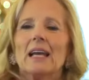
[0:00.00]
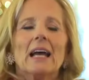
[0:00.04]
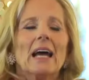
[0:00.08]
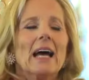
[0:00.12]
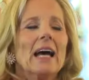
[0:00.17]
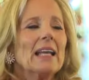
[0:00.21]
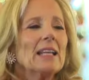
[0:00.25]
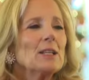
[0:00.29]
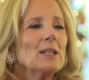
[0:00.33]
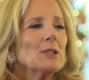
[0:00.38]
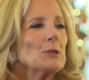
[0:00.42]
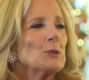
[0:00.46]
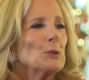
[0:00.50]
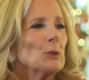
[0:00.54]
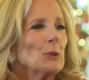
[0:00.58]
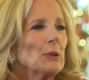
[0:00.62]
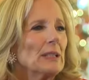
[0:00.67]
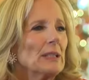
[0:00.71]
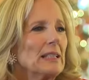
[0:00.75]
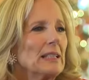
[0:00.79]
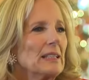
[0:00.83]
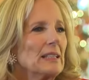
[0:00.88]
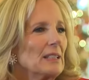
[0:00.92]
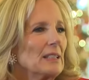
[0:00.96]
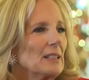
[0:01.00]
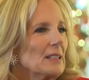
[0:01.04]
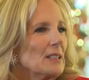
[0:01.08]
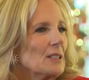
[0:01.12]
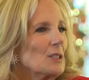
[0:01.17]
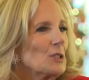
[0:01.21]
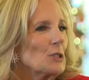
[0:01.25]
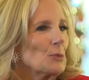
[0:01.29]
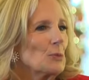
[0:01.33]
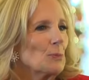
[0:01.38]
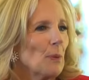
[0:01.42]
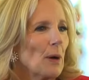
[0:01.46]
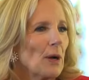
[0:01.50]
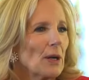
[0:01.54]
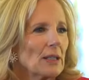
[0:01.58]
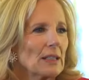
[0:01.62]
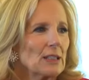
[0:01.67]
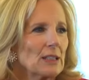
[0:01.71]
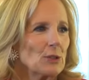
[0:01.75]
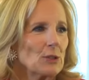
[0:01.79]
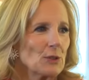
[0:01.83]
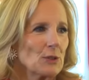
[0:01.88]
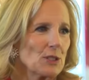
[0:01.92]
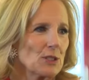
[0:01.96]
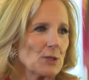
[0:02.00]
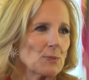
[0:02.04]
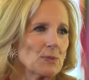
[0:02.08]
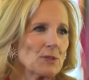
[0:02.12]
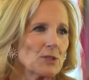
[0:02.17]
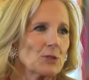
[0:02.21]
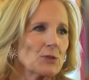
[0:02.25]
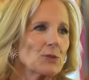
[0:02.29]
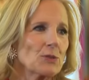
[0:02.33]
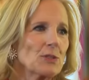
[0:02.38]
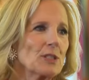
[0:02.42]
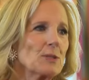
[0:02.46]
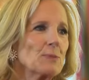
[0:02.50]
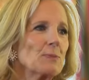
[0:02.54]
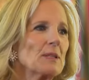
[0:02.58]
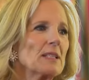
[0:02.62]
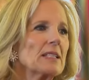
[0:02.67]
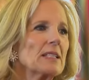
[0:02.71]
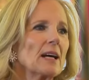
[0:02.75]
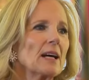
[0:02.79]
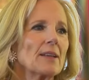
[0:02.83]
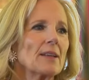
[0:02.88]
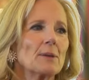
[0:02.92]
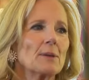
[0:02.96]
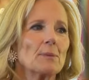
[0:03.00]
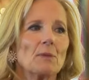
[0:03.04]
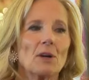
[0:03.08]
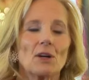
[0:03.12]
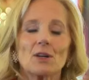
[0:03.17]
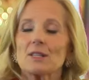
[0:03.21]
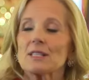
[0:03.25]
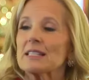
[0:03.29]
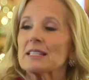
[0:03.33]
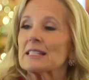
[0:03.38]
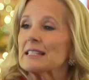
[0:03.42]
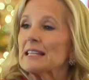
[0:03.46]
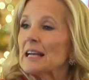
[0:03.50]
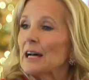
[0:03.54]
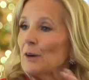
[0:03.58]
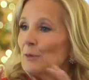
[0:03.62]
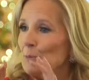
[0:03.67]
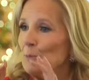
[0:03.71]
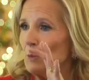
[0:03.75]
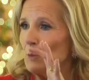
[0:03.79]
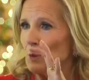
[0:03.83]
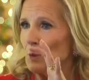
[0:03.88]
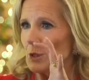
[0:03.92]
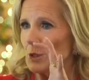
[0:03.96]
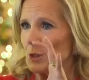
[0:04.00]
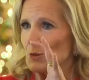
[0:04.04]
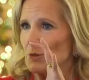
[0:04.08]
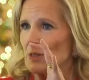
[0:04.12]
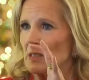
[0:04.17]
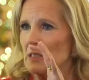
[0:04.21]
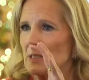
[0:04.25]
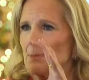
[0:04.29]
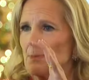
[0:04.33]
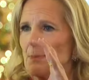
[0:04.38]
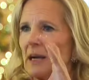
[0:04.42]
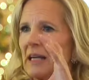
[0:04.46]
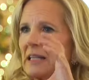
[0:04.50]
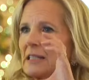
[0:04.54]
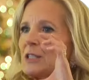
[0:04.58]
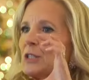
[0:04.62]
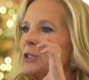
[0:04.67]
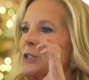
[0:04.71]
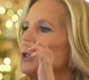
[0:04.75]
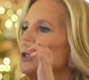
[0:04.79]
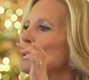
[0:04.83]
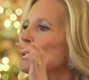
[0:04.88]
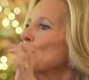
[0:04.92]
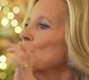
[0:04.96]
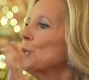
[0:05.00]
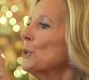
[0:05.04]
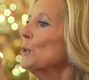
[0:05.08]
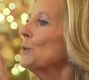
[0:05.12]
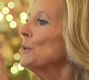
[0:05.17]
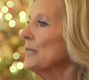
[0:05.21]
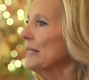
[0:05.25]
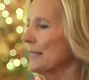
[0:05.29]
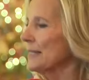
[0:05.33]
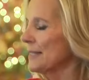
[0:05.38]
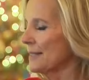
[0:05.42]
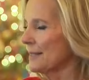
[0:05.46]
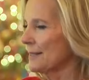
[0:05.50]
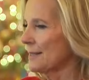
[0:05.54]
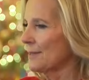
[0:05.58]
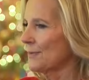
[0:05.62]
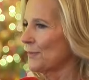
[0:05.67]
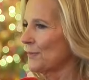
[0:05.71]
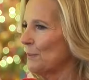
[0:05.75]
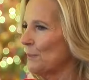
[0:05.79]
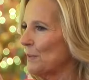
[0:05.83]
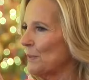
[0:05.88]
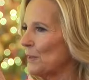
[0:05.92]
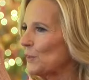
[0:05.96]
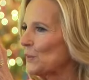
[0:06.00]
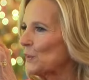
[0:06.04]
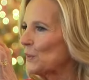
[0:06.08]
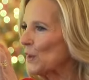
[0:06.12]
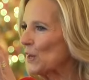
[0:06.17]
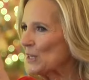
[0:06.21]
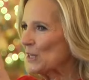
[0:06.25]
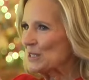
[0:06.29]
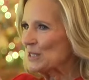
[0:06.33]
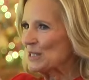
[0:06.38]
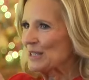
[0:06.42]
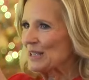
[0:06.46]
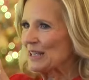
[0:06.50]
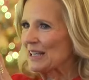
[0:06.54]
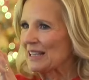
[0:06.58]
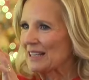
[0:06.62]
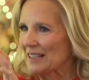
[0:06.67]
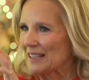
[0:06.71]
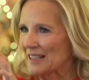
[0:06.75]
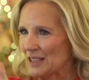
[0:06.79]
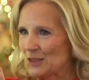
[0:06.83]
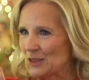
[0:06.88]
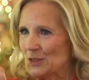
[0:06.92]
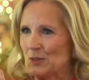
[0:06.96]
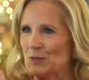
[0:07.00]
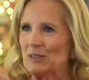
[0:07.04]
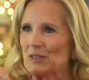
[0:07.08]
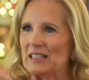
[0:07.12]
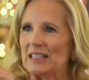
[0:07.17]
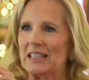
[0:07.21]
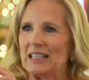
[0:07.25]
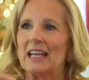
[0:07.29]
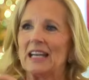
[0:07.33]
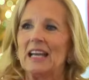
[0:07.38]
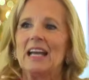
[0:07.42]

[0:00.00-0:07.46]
And adorning the sparkling Christmas trees beside them are self-portraits by students from across the country.